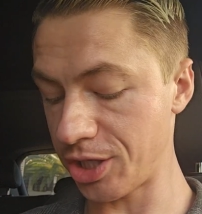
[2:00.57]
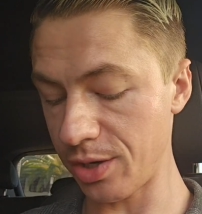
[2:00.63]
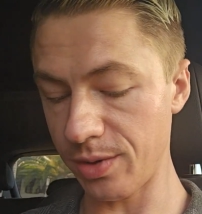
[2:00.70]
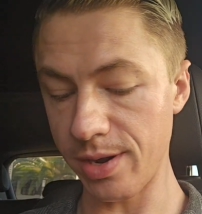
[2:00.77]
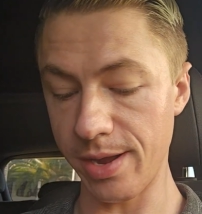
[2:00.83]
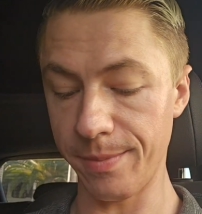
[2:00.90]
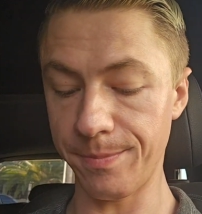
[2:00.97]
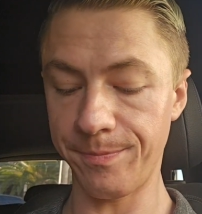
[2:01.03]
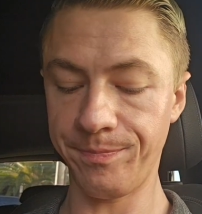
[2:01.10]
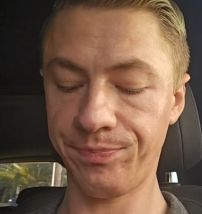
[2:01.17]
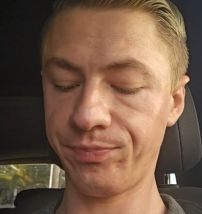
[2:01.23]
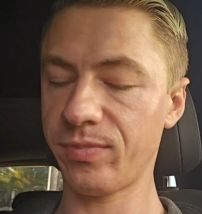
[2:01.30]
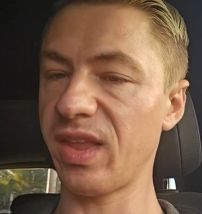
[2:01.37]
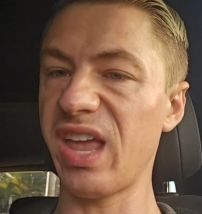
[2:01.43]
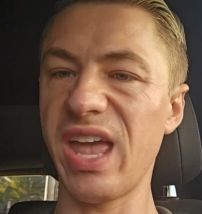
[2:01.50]
showed up,
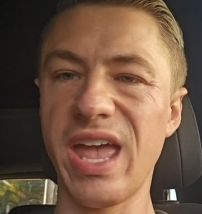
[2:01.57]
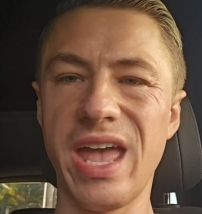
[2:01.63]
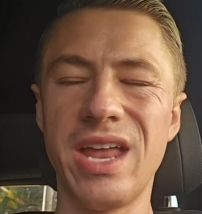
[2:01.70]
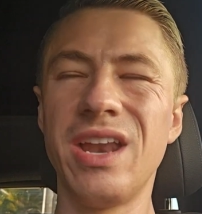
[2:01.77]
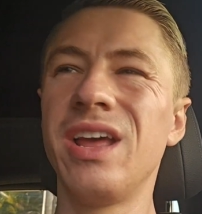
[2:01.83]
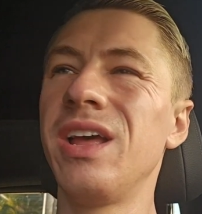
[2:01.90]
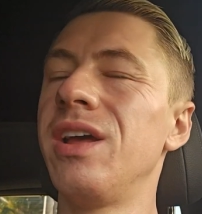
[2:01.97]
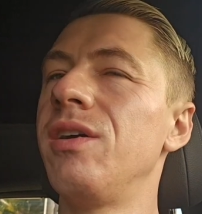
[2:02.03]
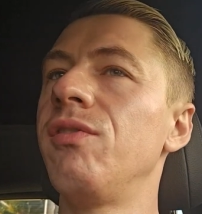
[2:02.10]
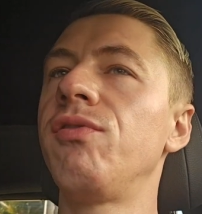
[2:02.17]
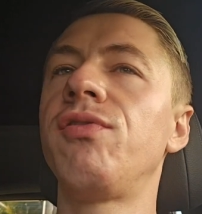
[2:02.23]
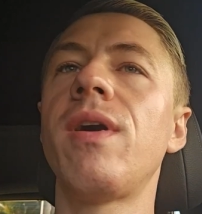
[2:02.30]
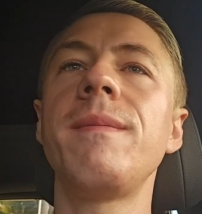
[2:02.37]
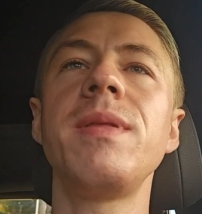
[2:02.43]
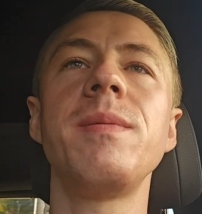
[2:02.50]
and
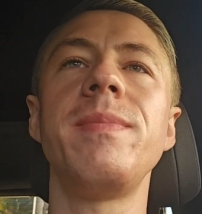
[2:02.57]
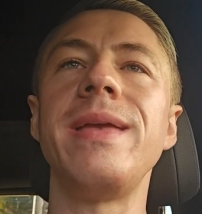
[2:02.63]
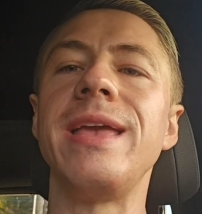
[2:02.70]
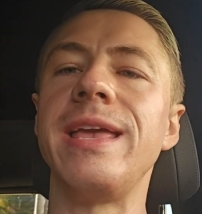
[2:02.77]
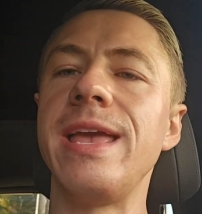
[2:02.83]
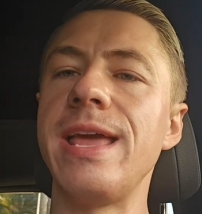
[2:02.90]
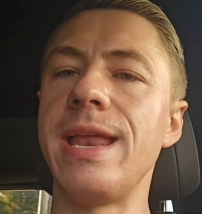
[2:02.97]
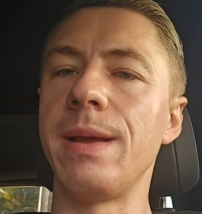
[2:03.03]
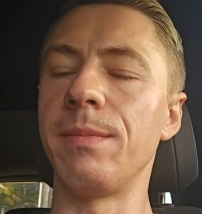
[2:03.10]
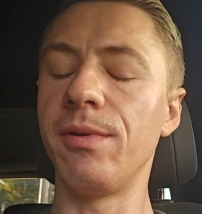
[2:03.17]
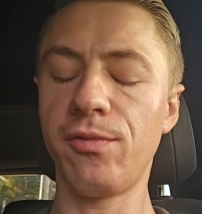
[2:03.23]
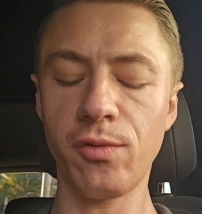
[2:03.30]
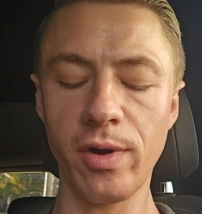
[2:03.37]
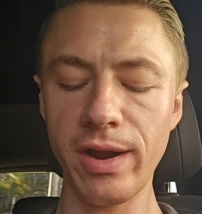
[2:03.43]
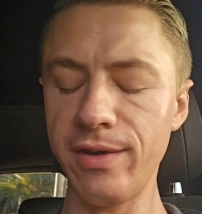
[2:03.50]
from the beginning,
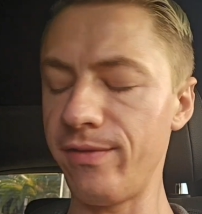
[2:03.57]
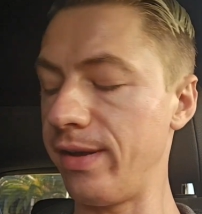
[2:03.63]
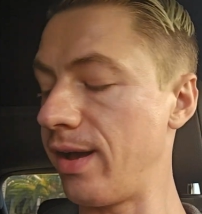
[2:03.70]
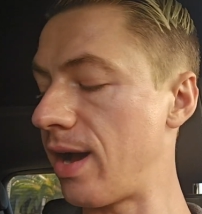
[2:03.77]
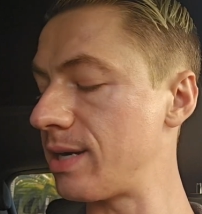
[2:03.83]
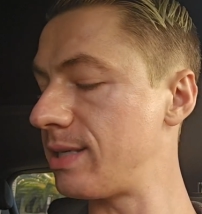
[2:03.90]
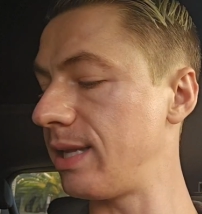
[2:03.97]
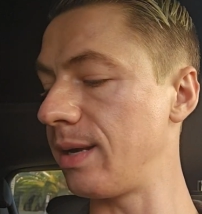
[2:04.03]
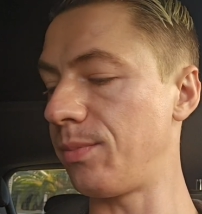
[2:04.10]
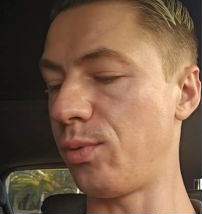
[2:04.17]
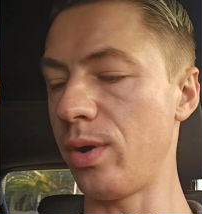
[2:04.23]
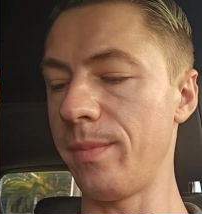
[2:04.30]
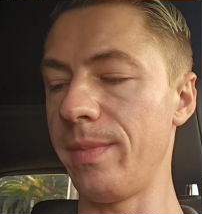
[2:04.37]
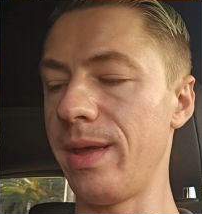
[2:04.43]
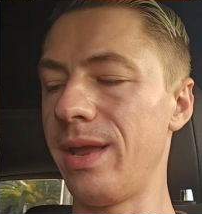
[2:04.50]
before I even got to the
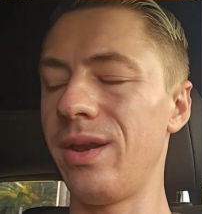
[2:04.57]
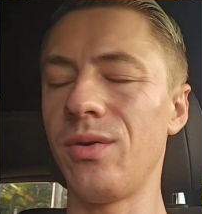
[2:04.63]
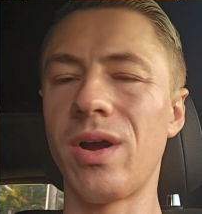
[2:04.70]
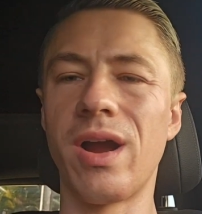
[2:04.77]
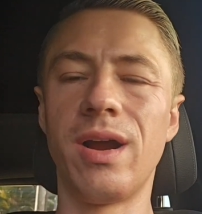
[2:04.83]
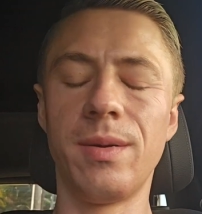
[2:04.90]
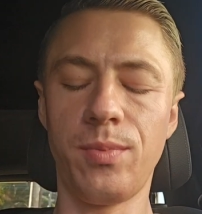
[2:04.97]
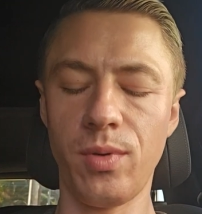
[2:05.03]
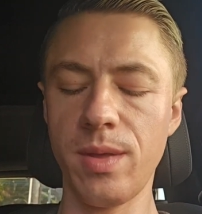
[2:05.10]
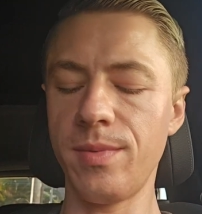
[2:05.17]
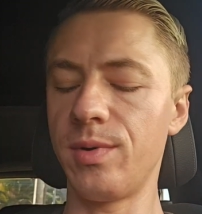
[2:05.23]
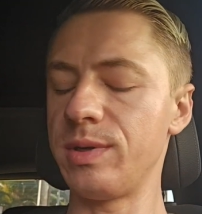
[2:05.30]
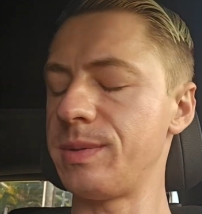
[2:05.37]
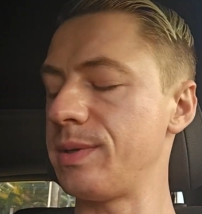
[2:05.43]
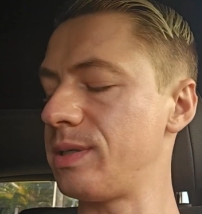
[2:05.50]
appointment, our
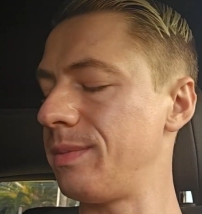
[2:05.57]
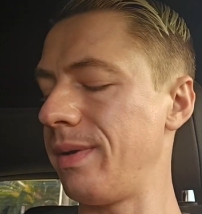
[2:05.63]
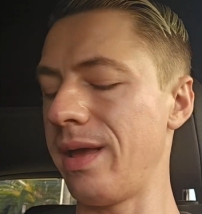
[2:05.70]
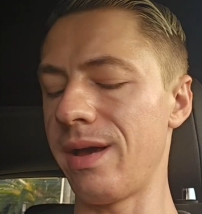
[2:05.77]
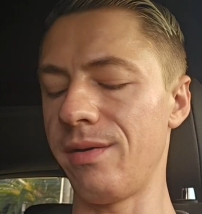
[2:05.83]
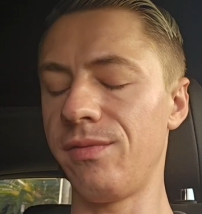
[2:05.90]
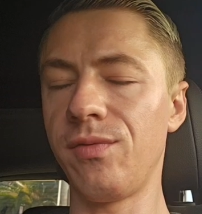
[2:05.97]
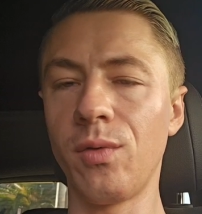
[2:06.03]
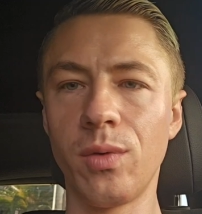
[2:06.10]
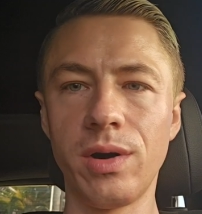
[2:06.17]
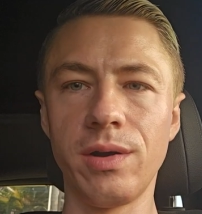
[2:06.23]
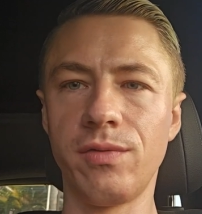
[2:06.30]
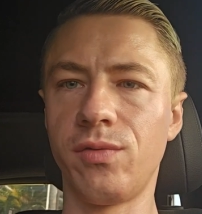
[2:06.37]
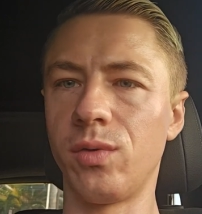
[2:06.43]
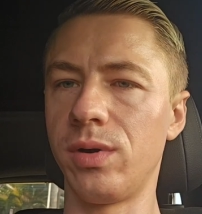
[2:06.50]
appointment was supposed to be at
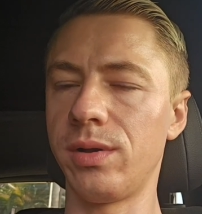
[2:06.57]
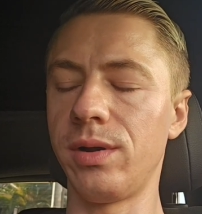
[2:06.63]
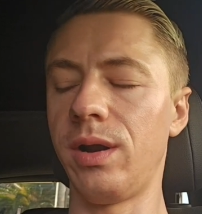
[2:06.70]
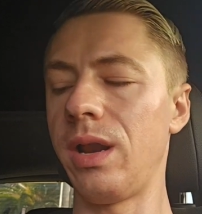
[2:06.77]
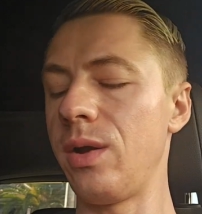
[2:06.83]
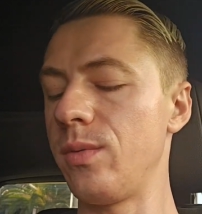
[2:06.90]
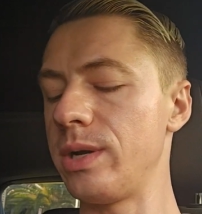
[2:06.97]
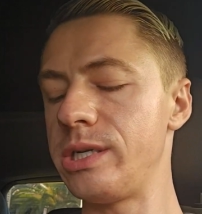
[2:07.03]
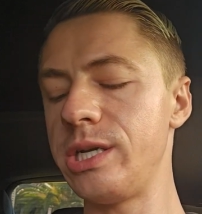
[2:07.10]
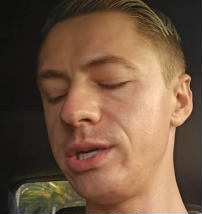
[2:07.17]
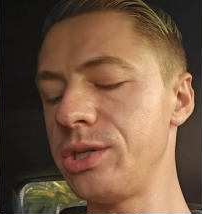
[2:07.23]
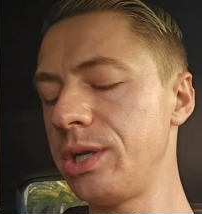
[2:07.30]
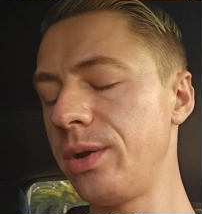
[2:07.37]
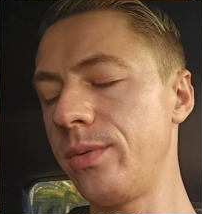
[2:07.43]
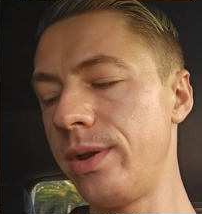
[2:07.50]
4 to 4:30, which
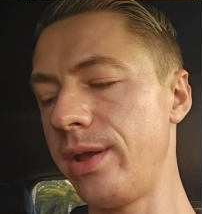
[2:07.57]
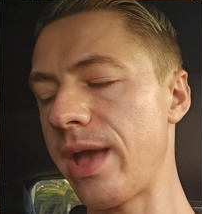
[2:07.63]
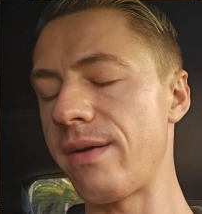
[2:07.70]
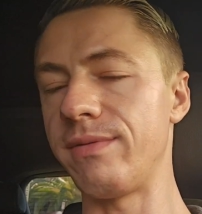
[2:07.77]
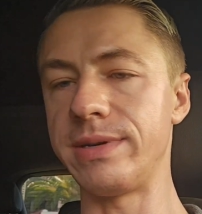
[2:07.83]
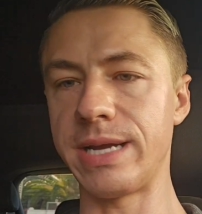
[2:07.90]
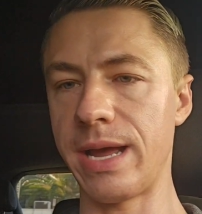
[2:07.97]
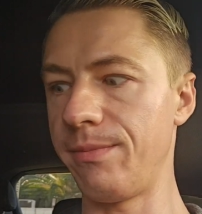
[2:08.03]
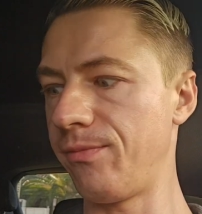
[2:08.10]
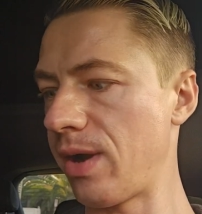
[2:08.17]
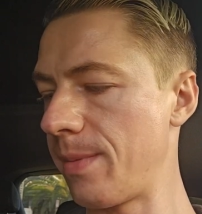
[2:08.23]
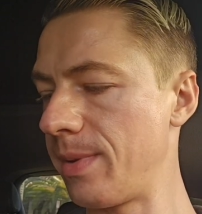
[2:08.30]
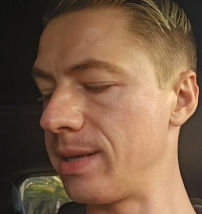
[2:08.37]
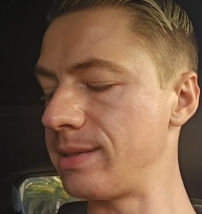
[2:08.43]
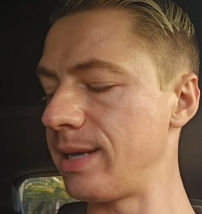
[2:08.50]
usually when you have a time
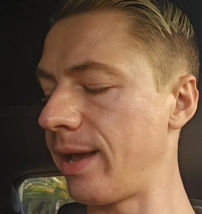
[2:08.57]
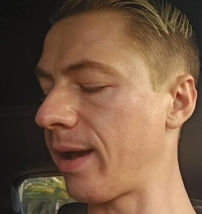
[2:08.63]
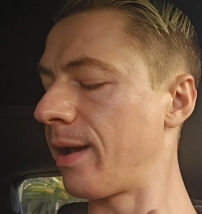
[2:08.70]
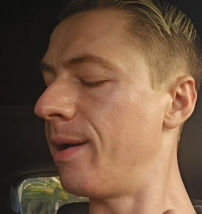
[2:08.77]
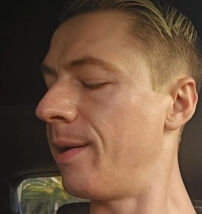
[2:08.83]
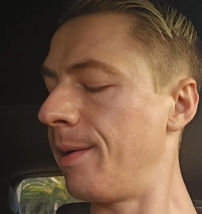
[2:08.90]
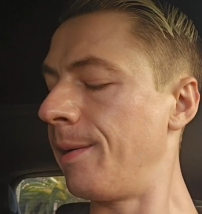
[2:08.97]
frame, it's like,